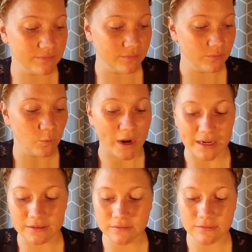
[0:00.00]

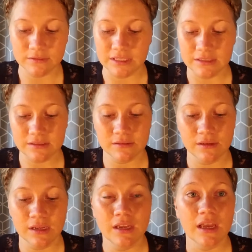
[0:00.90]
wideness.
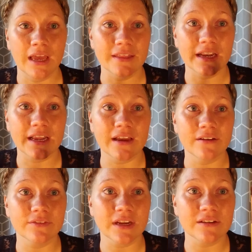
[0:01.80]
And then I
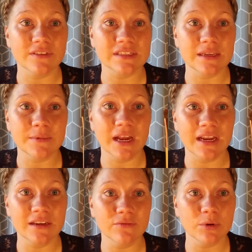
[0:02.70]
have kind of the same
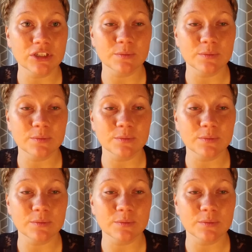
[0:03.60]
kind of brush,